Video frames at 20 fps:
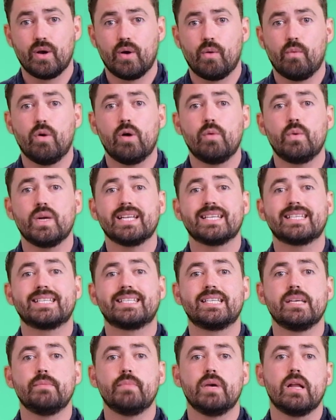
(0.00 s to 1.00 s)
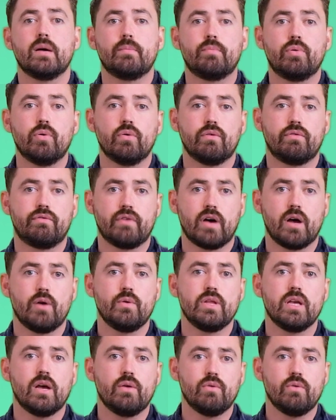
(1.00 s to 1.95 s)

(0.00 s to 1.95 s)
What would a similar portfolio